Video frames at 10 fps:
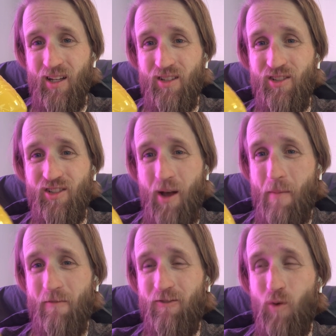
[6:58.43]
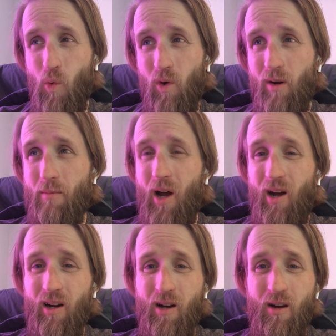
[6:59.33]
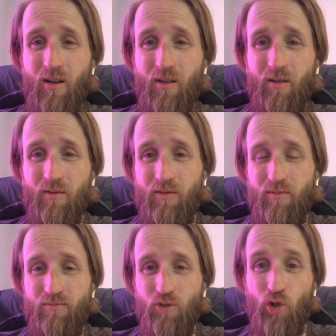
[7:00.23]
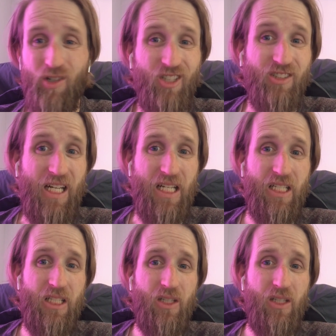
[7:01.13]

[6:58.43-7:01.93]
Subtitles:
some form of Crystal Light